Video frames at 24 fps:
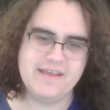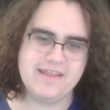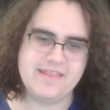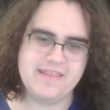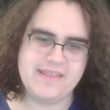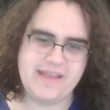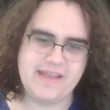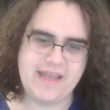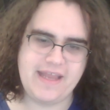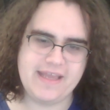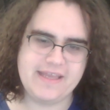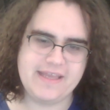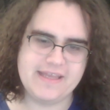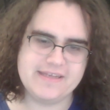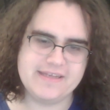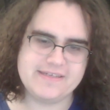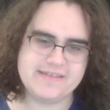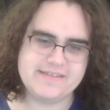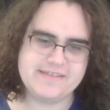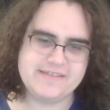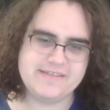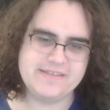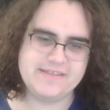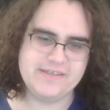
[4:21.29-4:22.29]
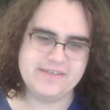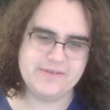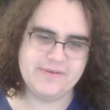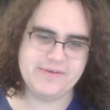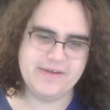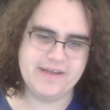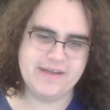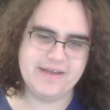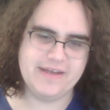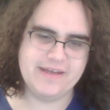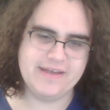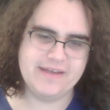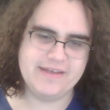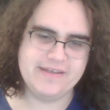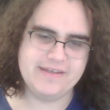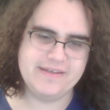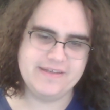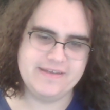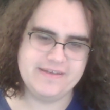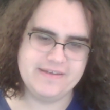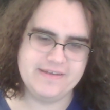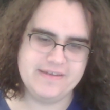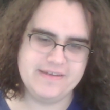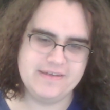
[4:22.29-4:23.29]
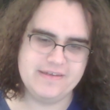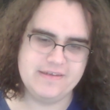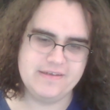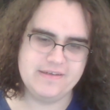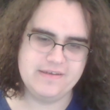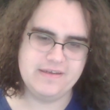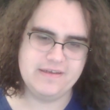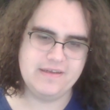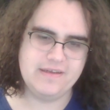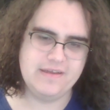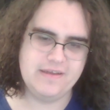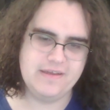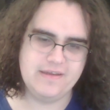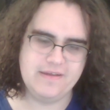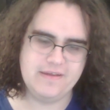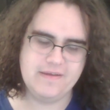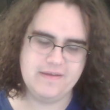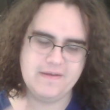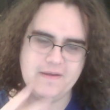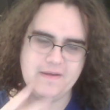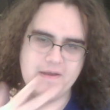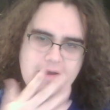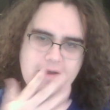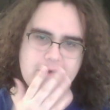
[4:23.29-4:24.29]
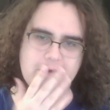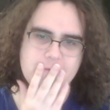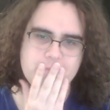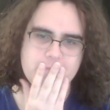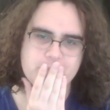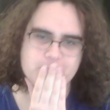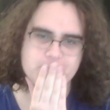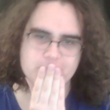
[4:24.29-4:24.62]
that I get to uh um